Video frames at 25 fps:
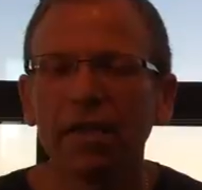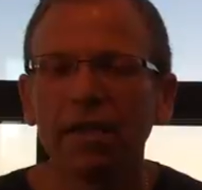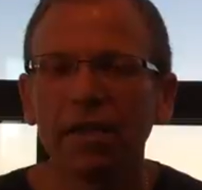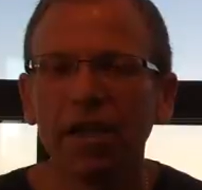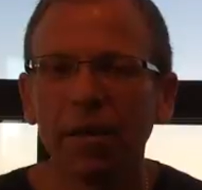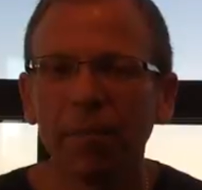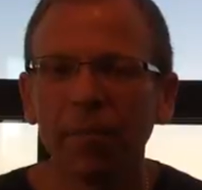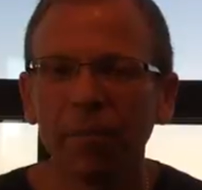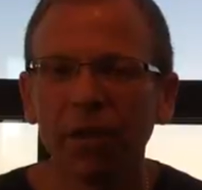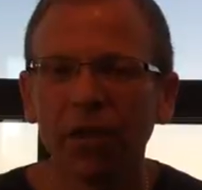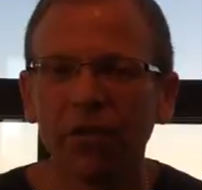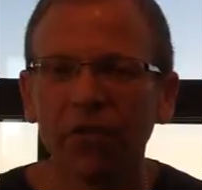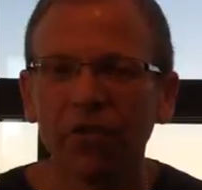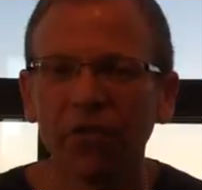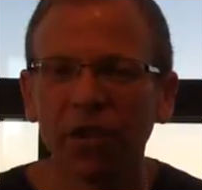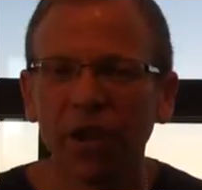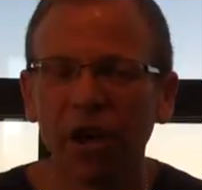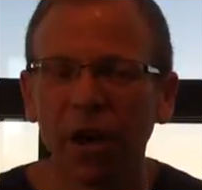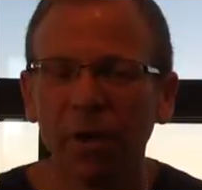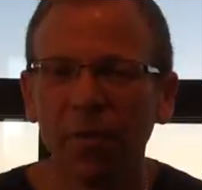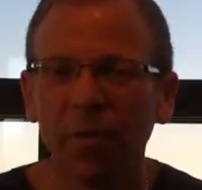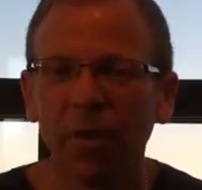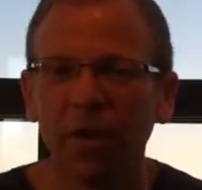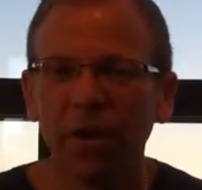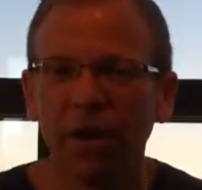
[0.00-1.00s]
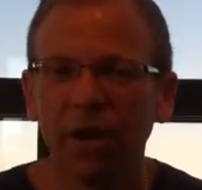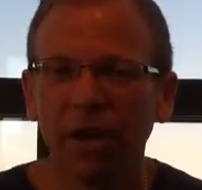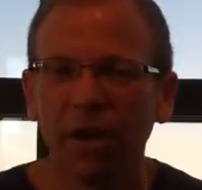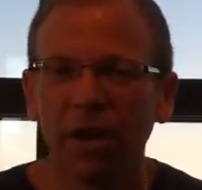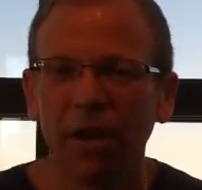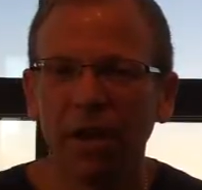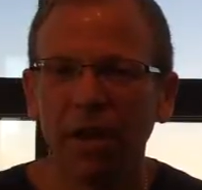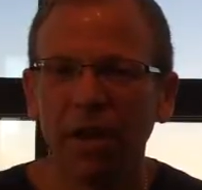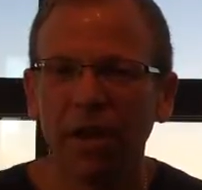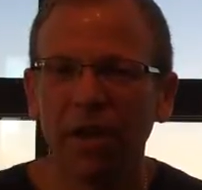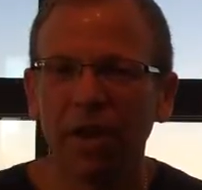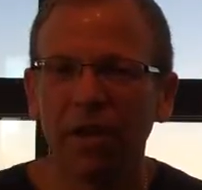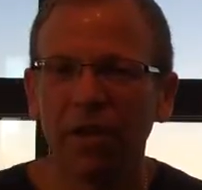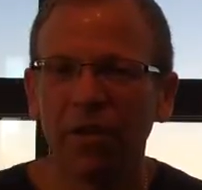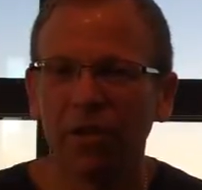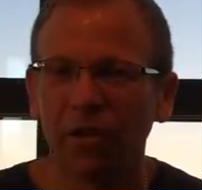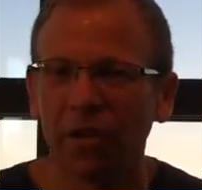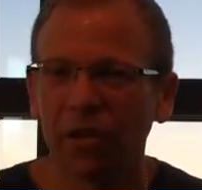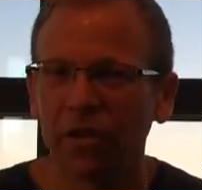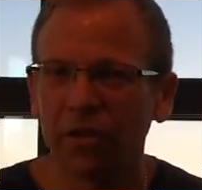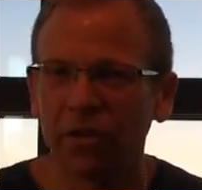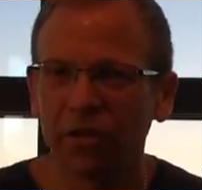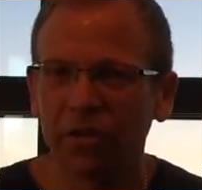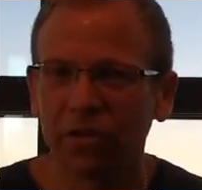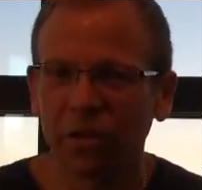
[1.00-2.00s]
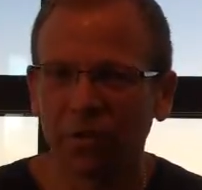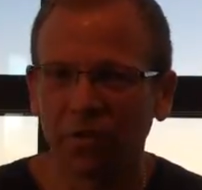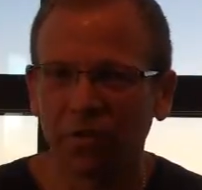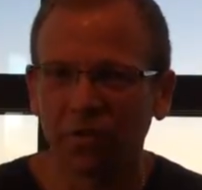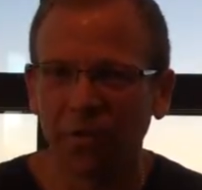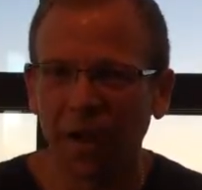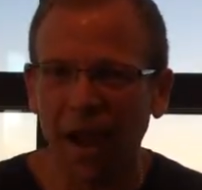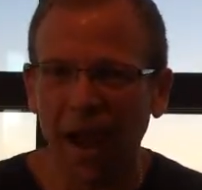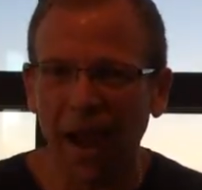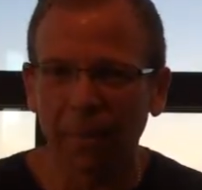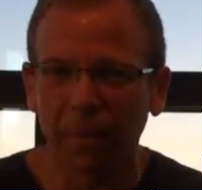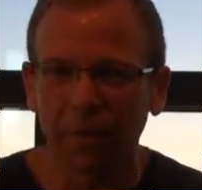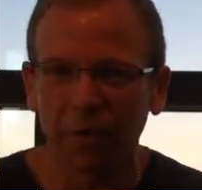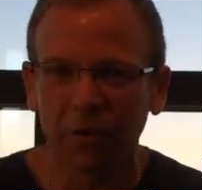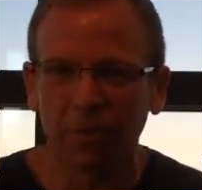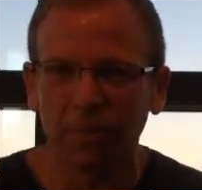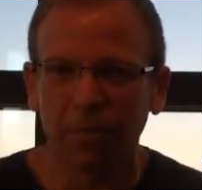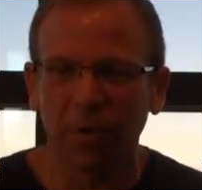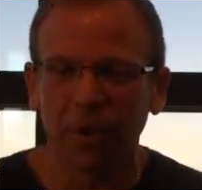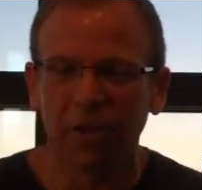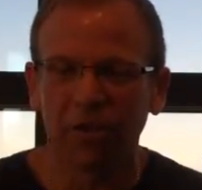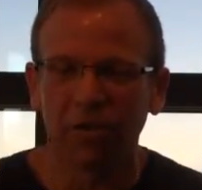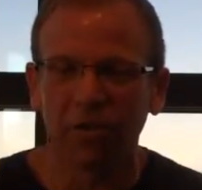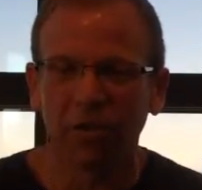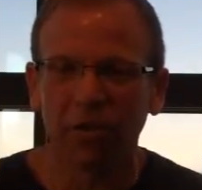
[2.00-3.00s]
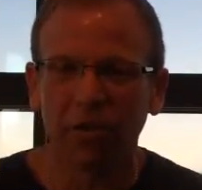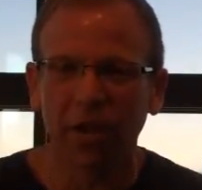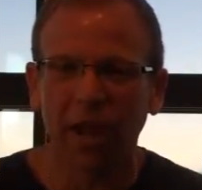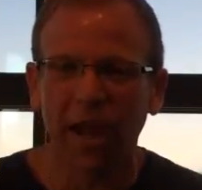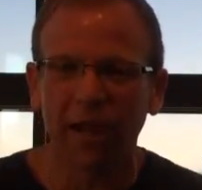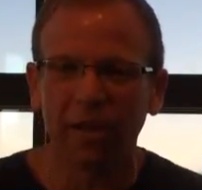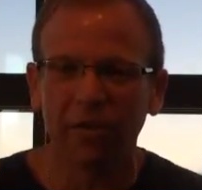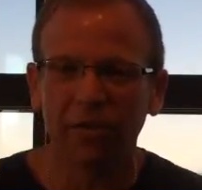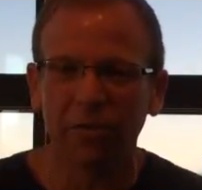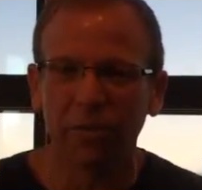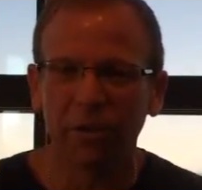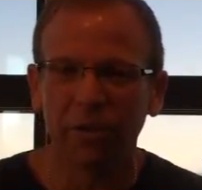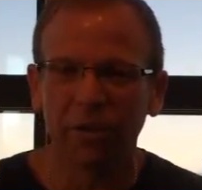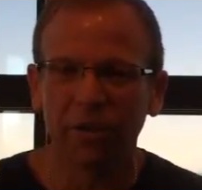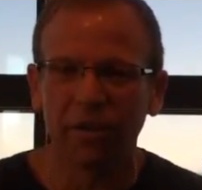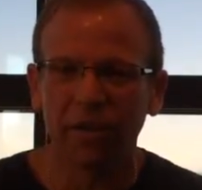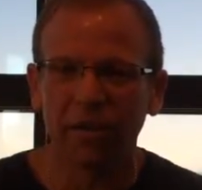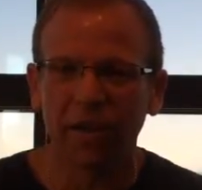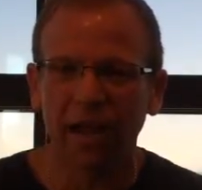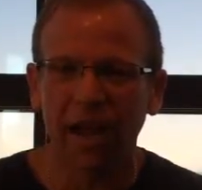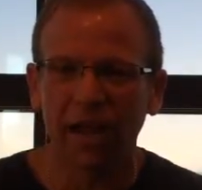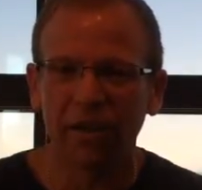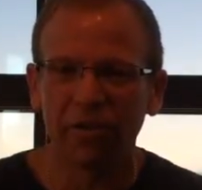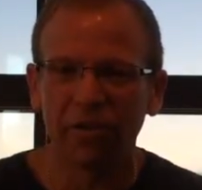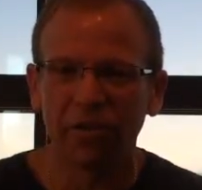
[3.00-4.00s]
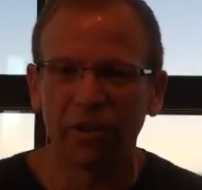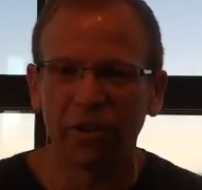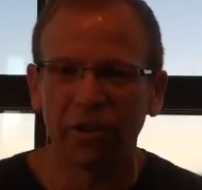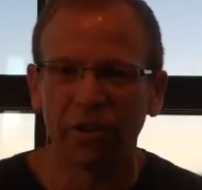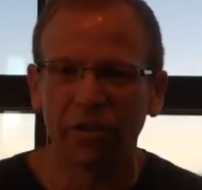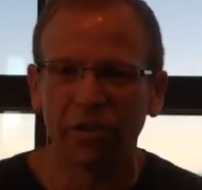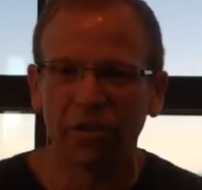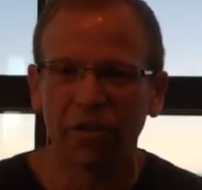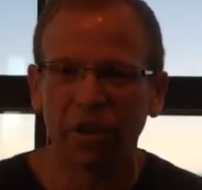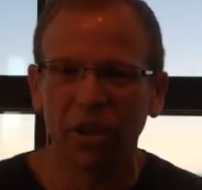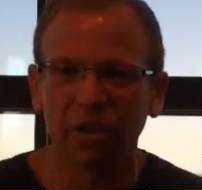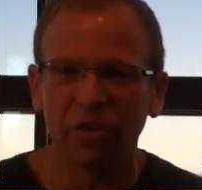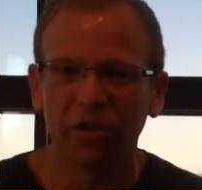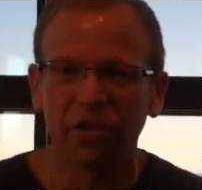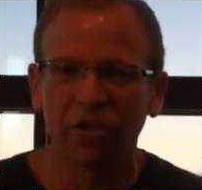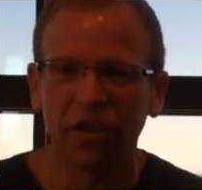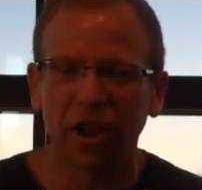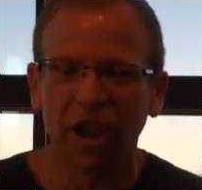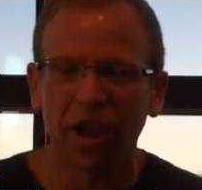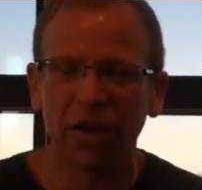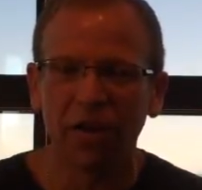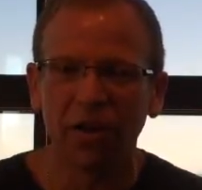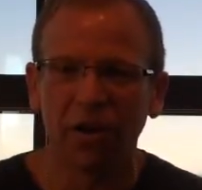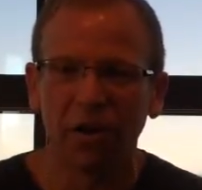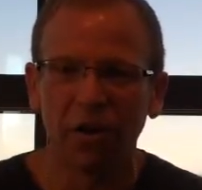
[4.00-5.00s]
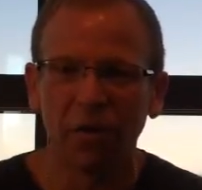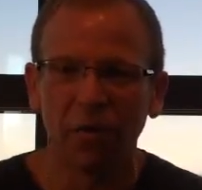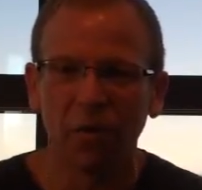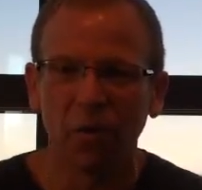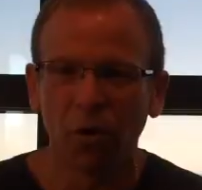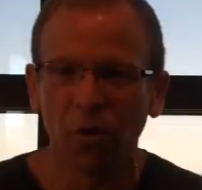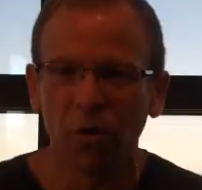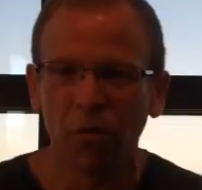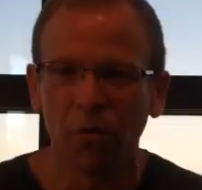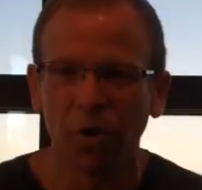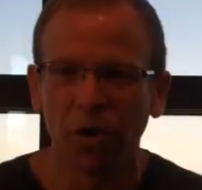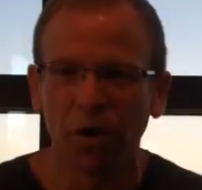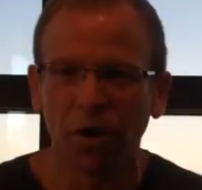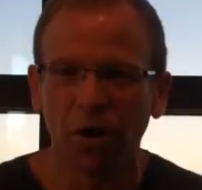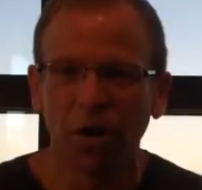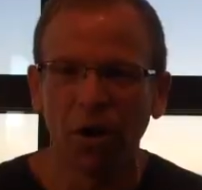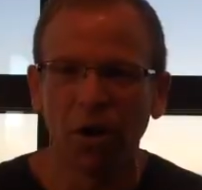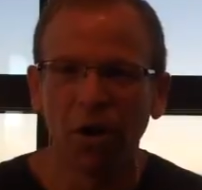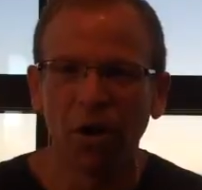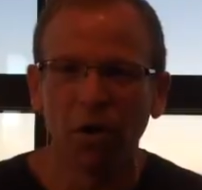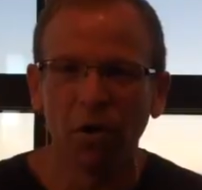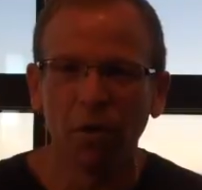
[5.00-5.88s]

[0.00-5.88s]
Tim Lincecum is just a fabulous pitcher. Last week, last year's uh, Cy Young Award winner.